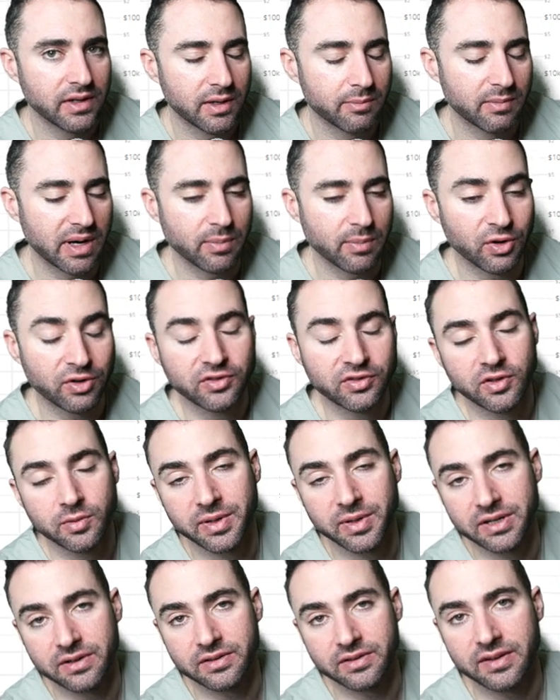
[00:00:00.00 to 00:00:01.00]
My personal
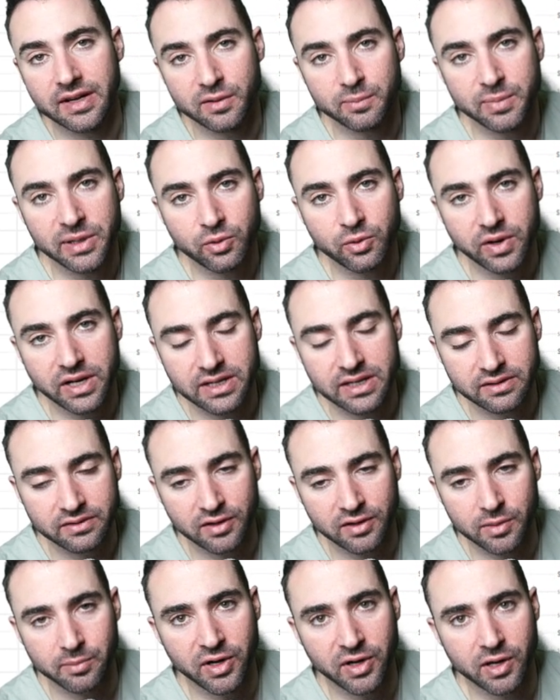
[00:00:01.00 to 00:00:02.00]
opinion is that if Bitcoin is
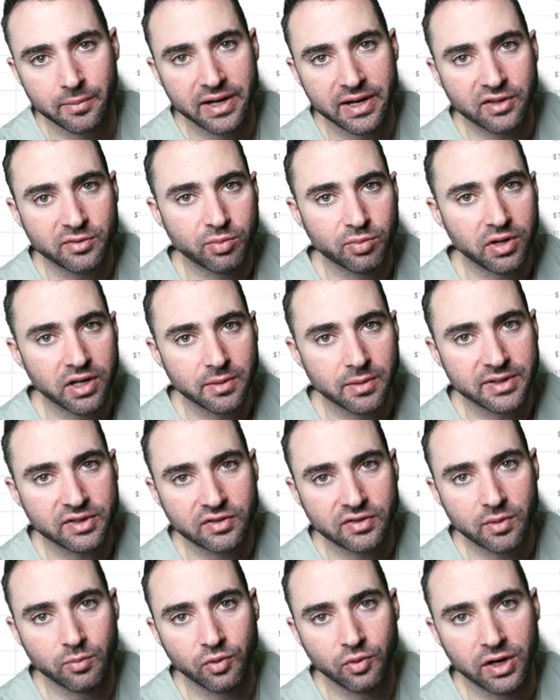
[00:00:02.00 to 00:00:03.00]
going to bottom out, it's probably going to be
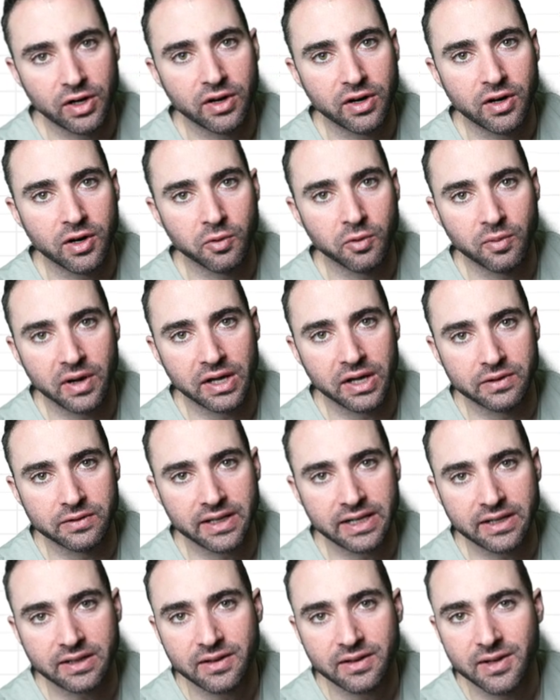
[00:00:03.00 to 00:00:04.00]
somewhere around,
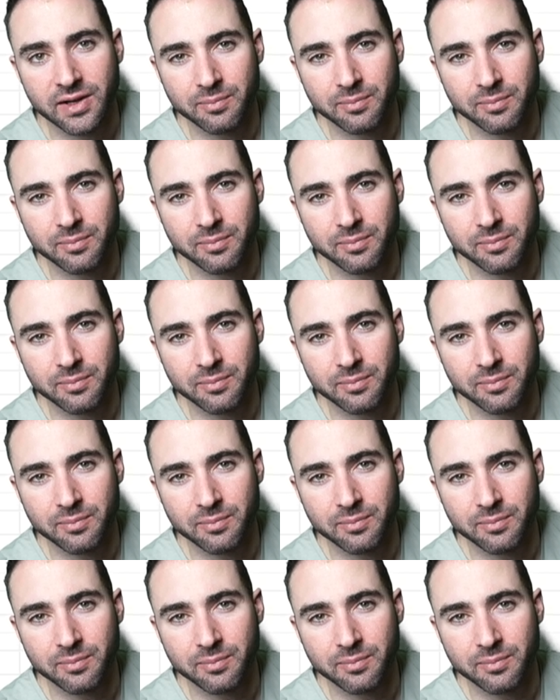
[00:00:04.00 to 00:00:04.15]
like,